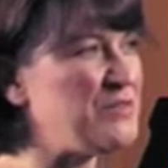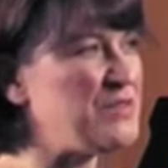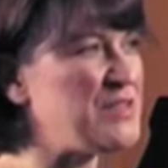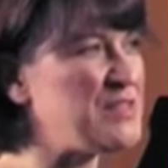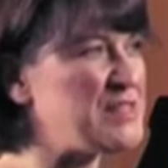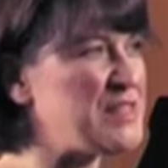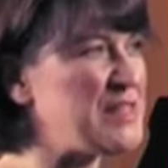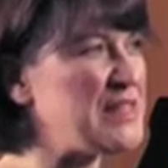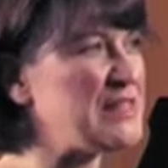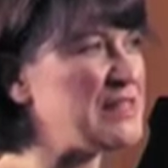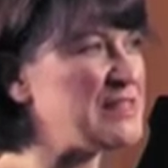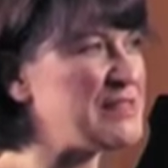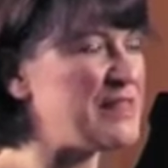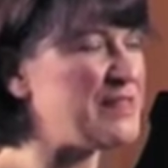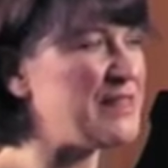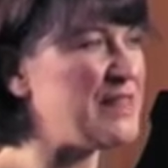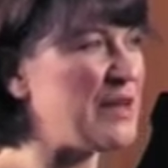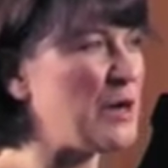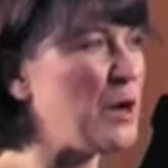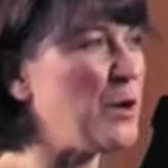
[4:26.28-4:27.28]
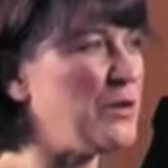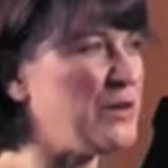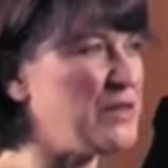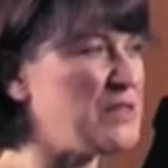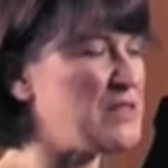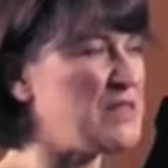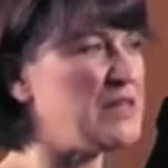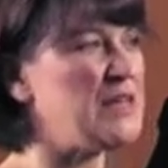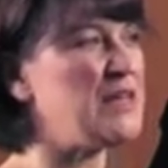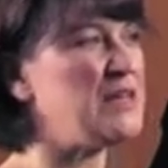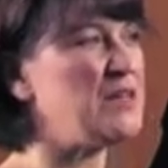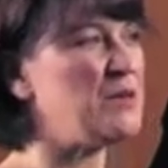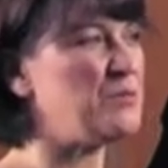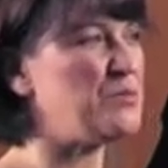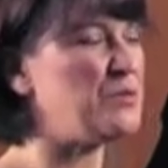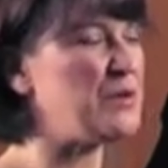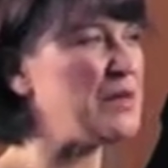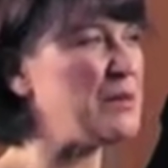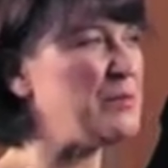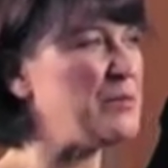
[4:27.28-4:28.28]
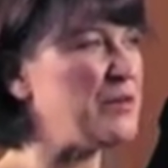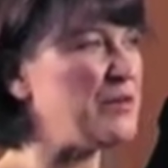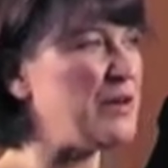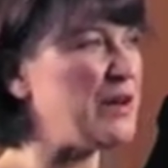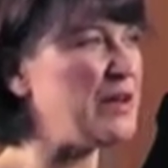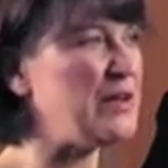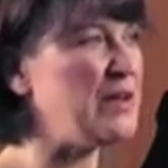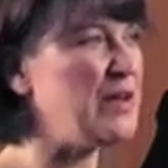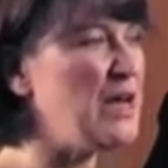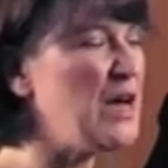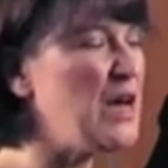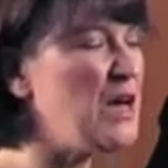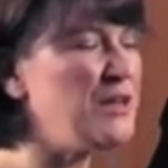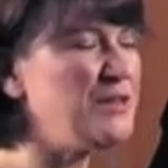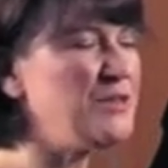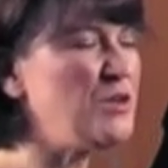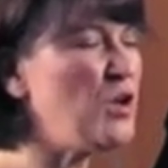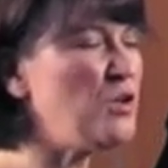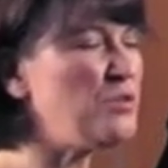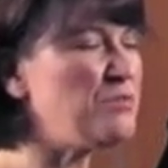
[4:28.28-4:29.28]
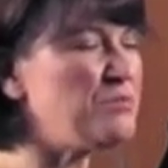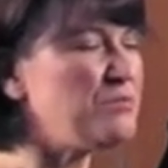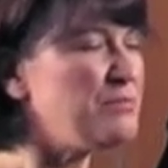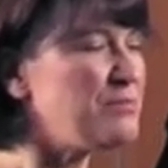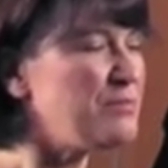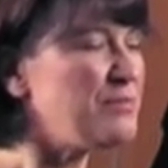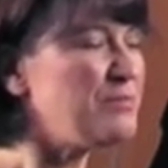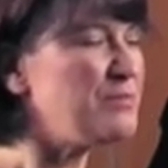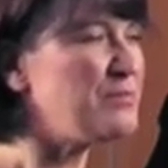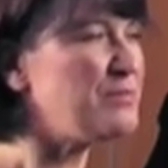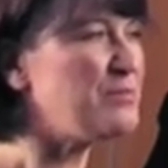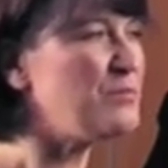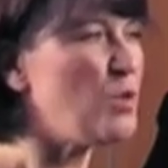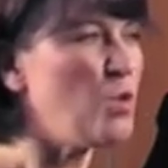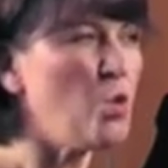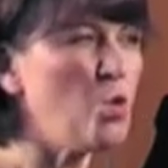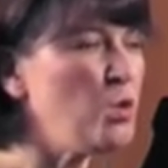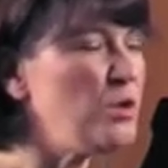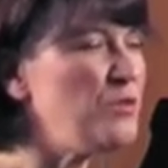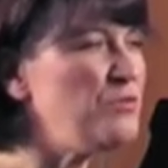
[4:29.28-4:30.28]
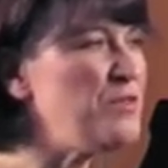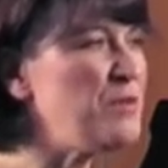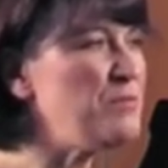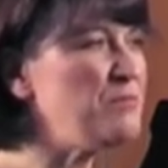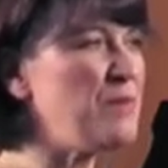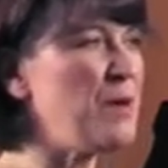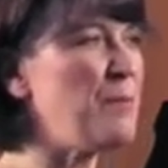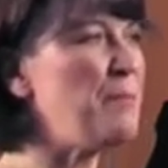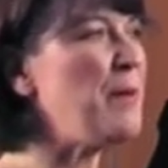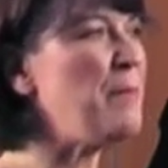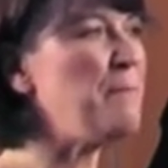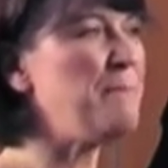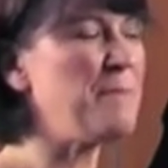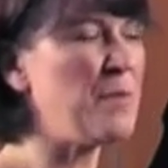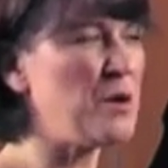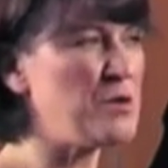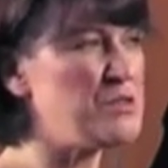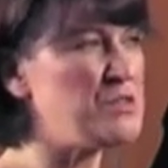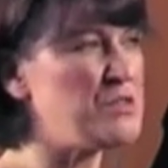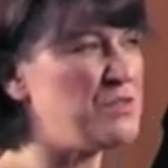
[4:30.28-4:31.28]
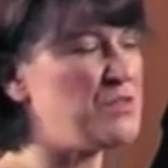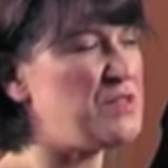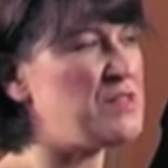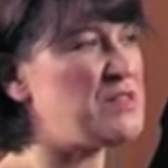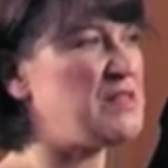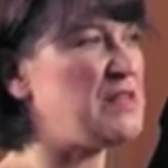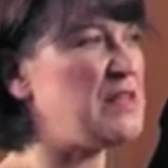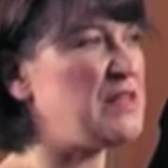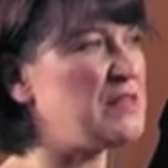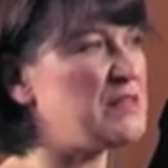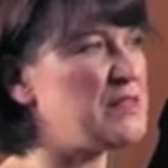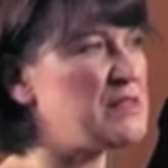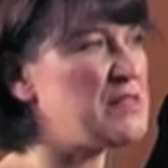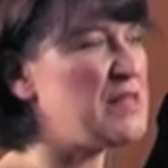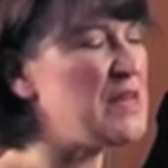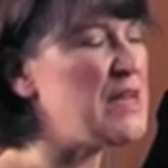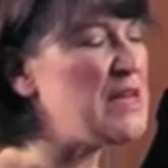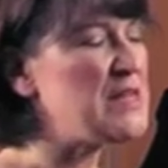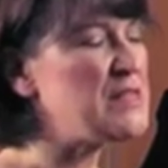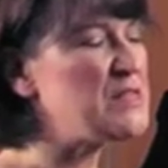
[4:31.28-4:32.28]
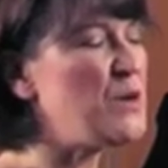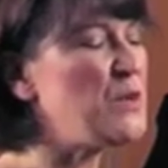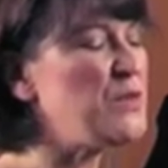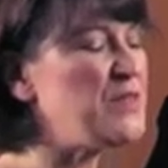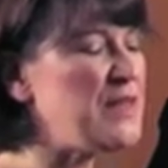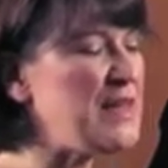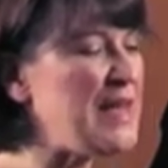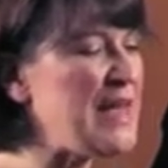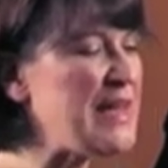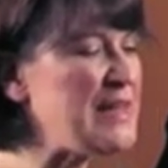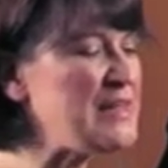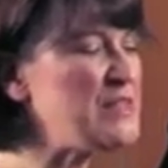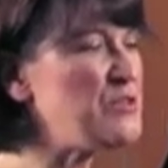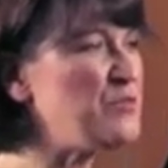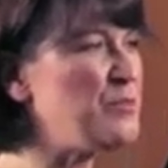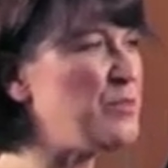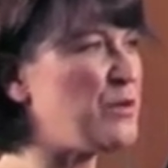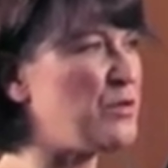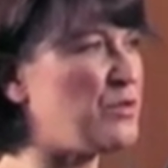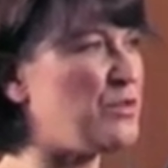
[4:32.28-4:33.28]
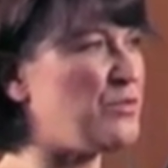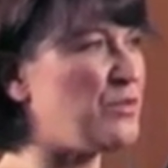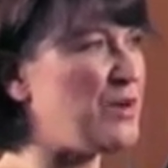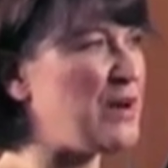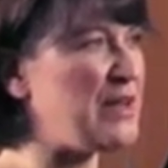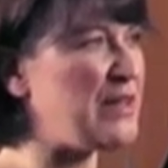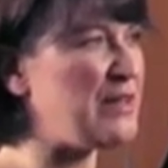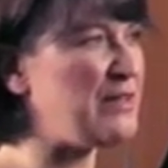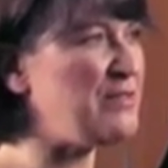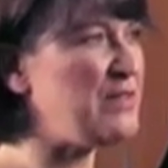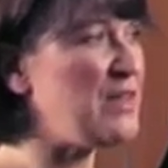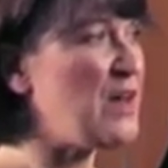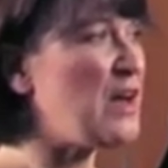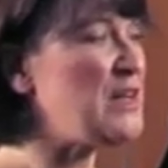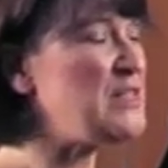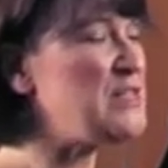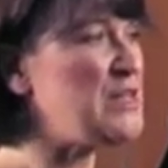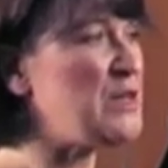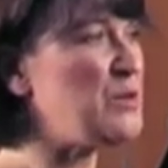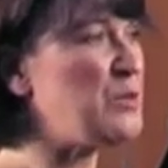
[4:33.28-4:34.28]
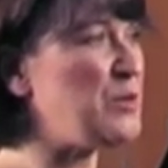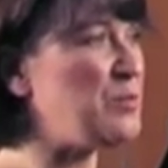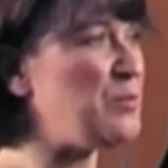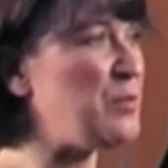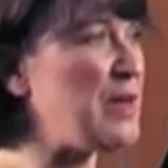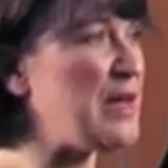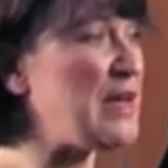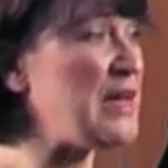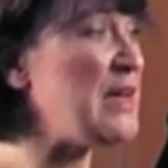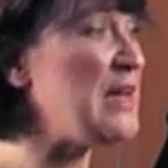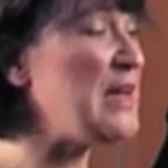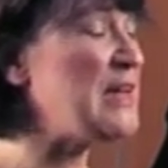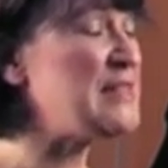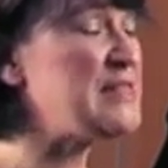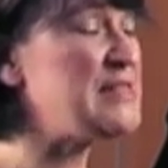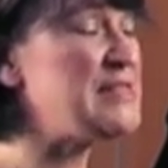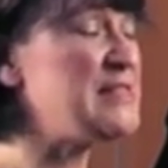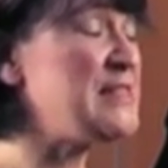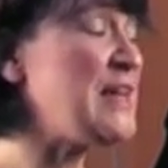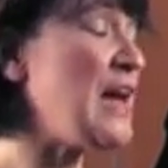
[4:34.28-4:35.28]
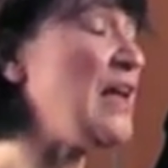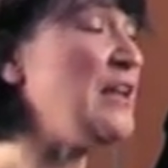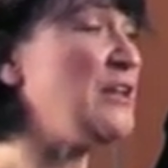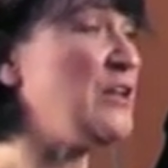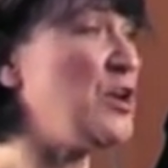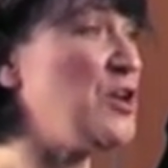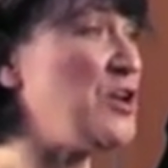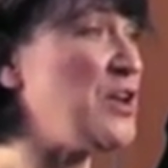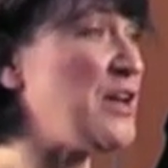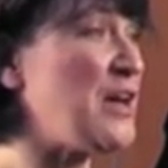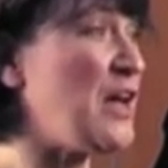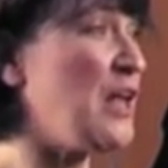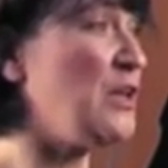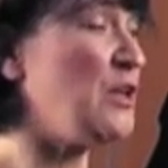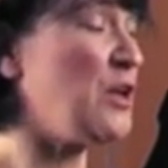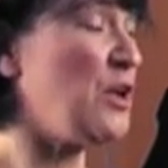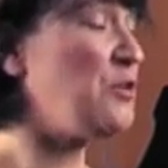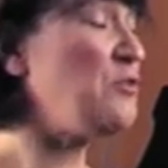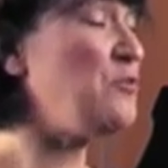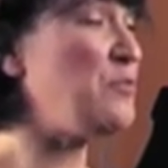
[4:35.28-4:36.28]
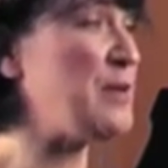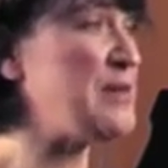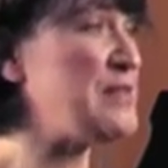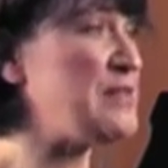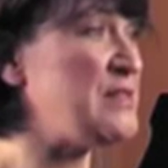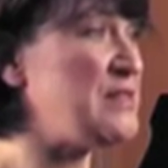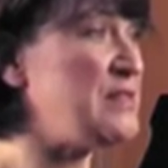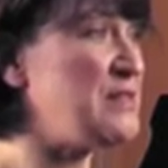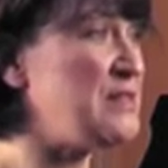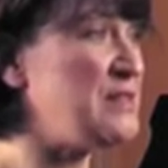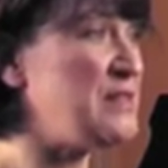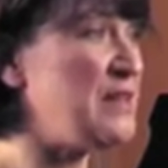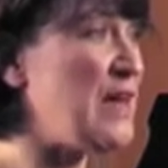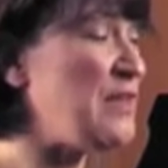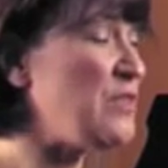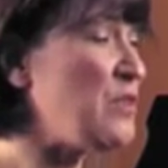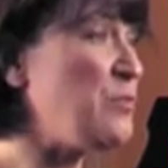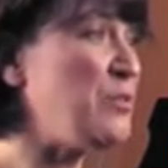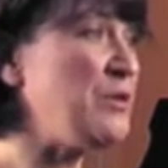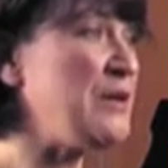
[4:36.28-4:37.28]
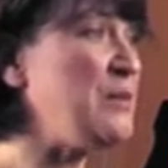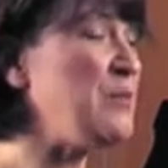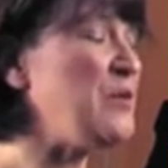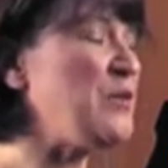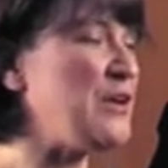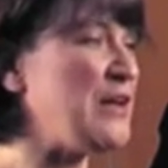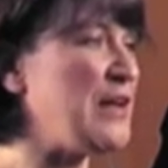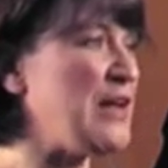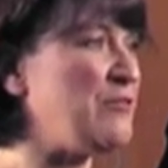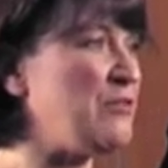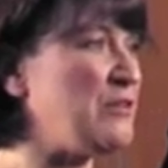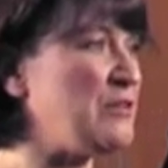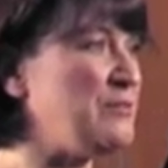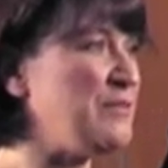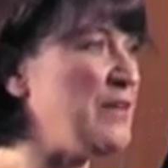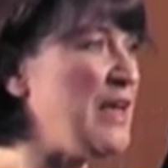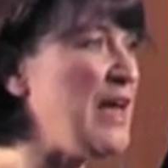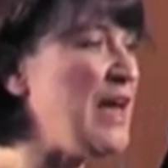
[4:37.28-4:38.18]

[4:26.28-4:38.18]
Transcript: of the skills that they're going to need in preliminary. Not all of them, but most of the skills. So at the end of book three, the idea would be start learning a lot of pieces at the preliminary level